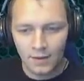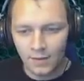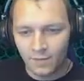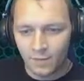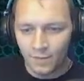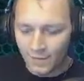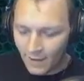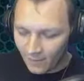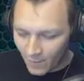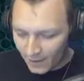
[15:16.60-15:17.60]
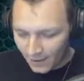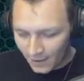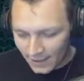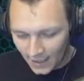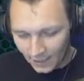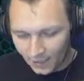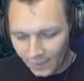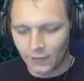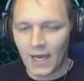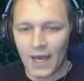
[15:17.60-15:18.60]
They've basically taken a
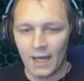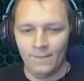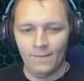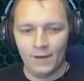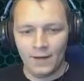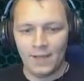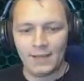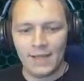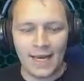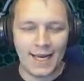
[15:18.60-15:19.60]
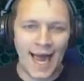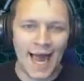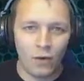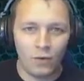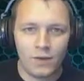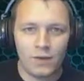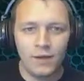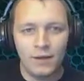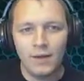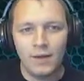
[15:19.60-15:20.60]
full game and then taken out